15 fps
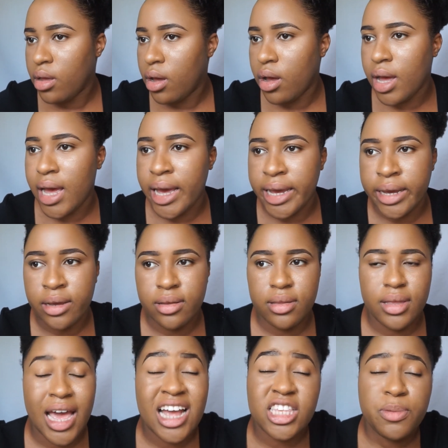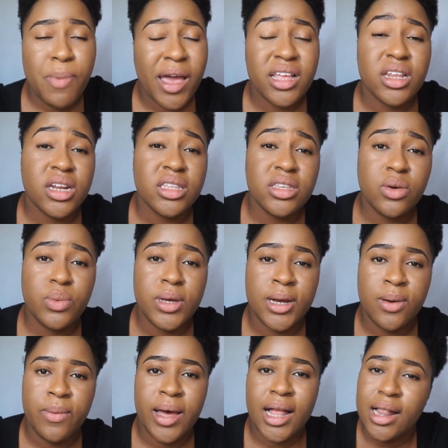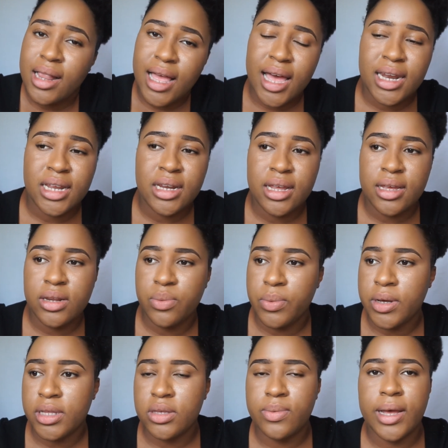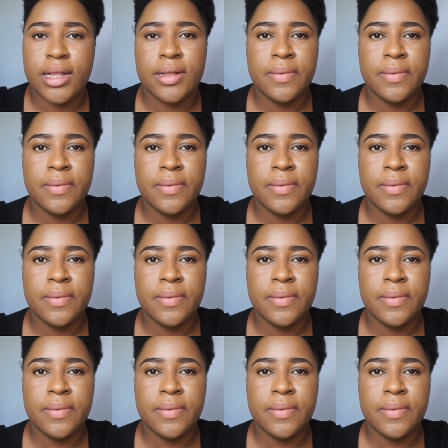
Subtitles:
I expected it to work well, and it worked well.